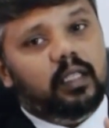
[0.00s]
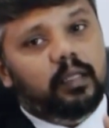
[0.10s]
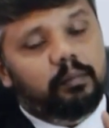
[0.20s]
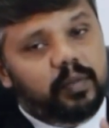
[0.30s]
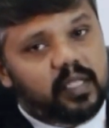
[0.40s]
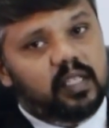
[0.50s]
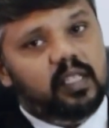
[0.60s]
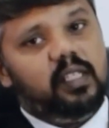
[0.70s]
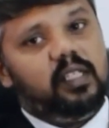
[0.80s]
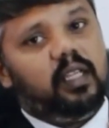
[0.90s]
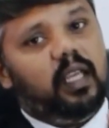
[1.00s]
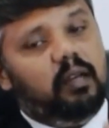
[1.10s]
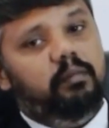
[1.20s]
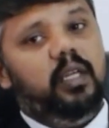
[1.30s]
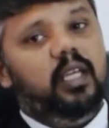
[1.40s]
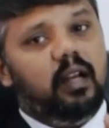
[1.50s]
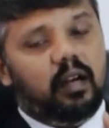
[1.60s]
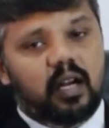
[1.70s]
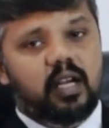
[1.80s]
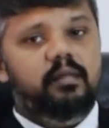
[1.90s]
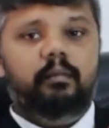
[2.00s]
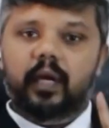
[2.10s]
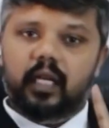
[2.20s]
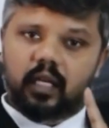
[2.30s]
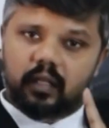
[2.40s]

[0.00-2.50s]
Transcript: the business can be run by